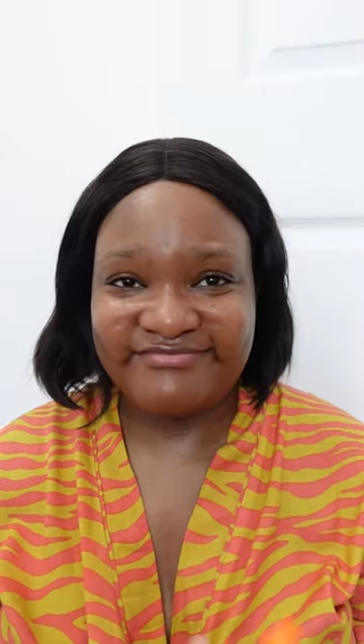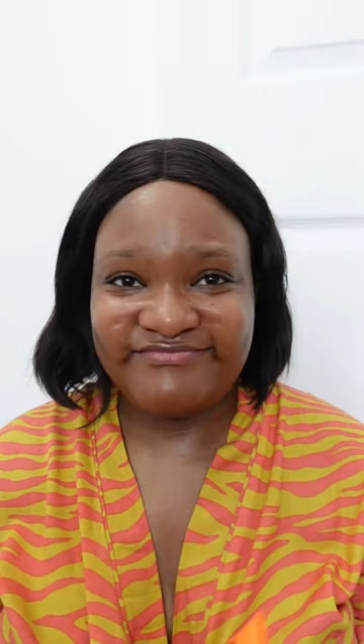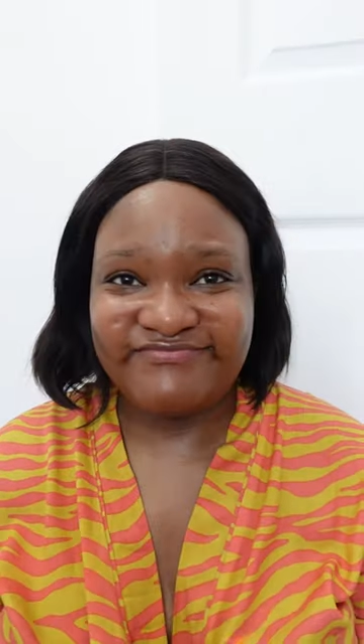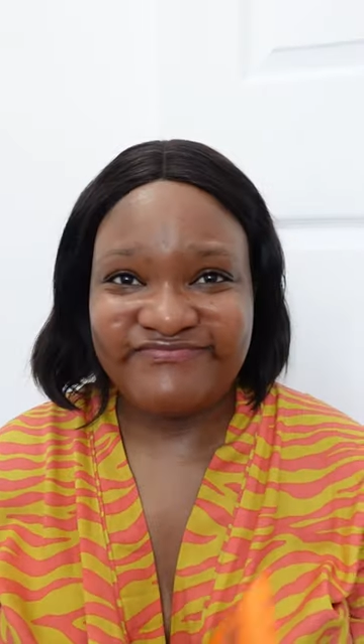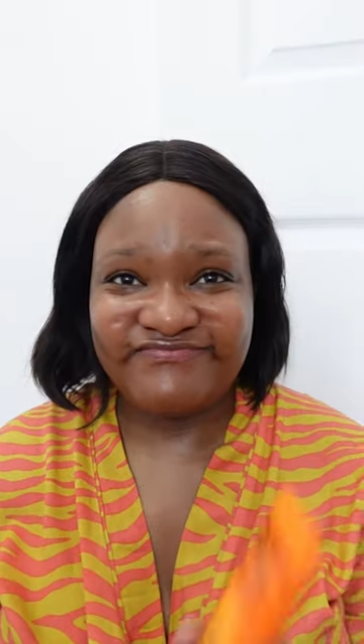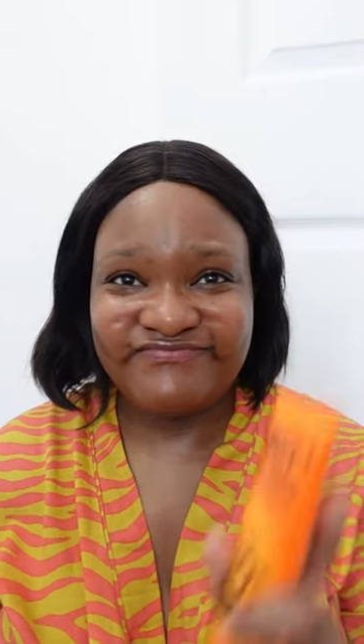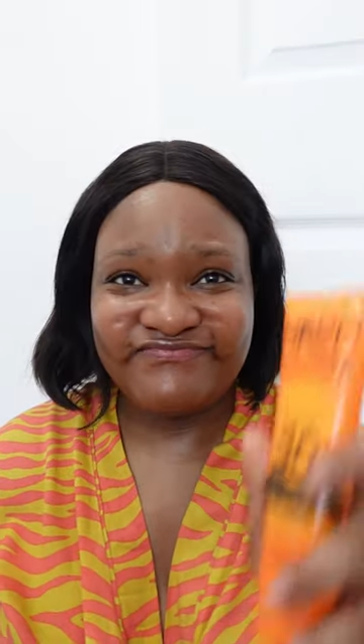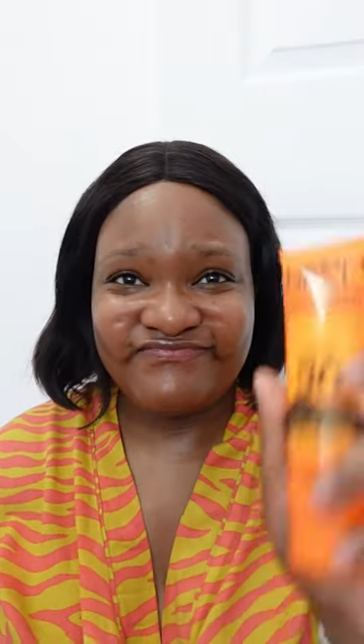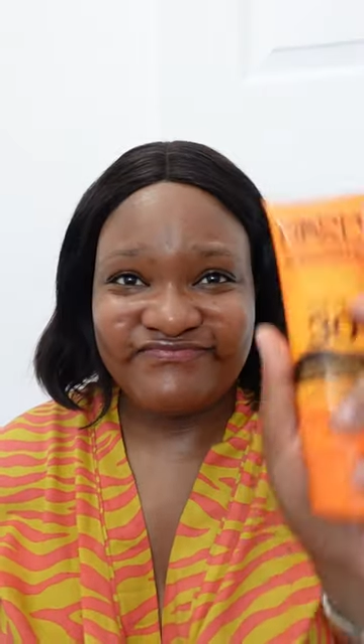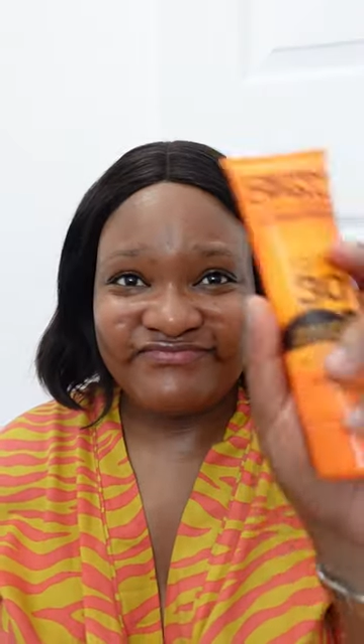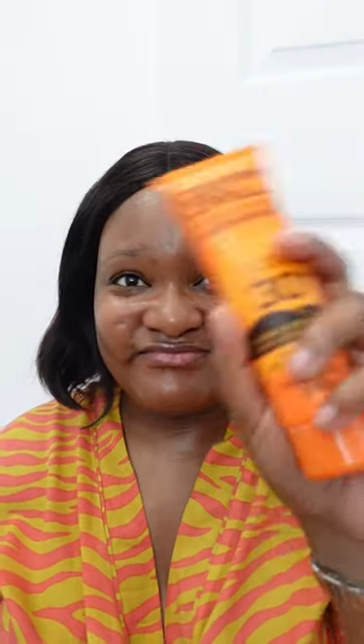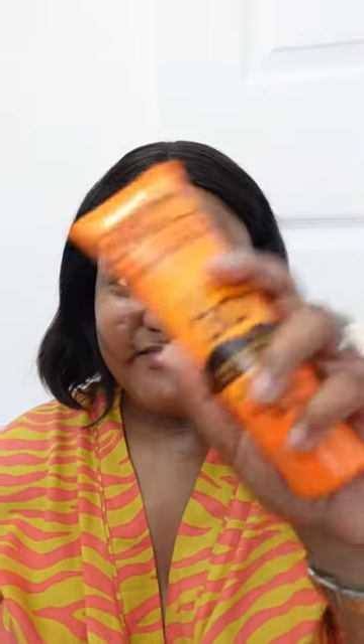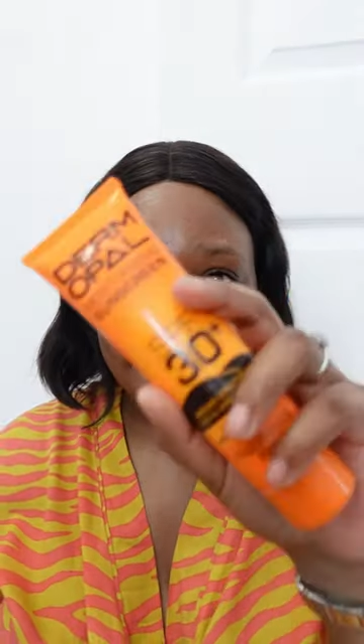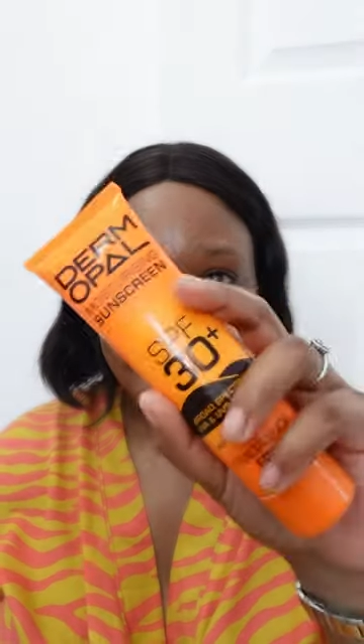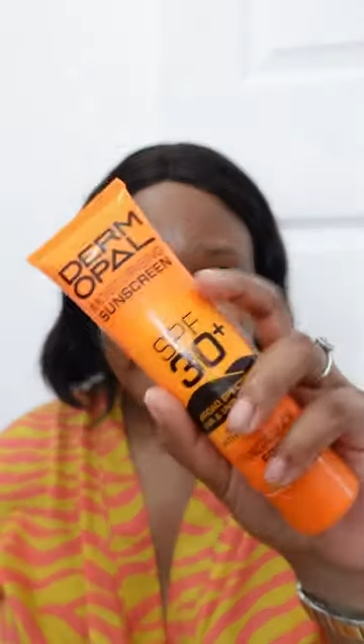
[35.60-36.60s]
this bad
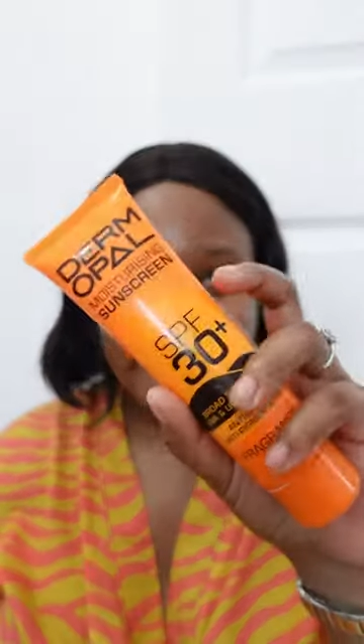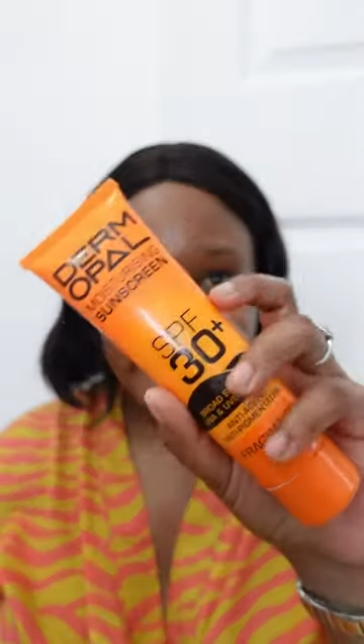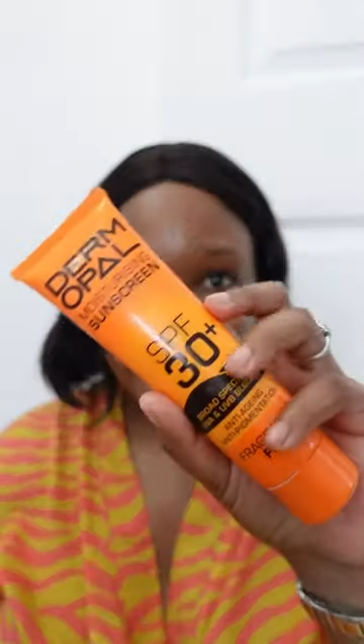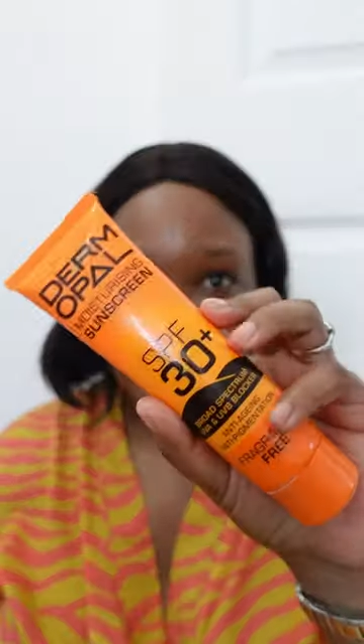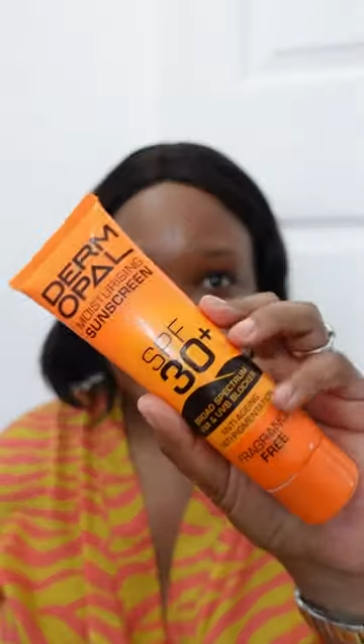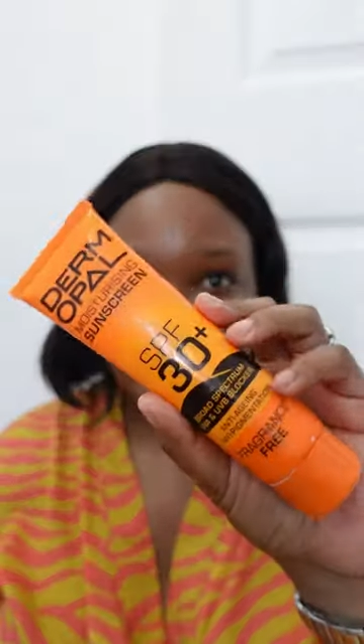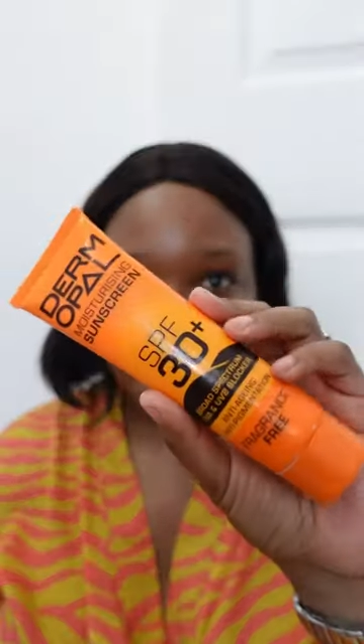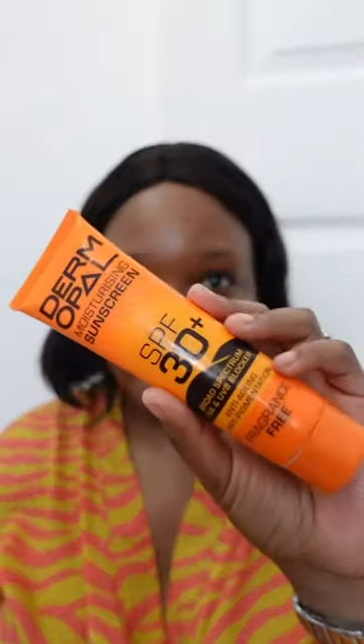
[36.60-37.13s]
boy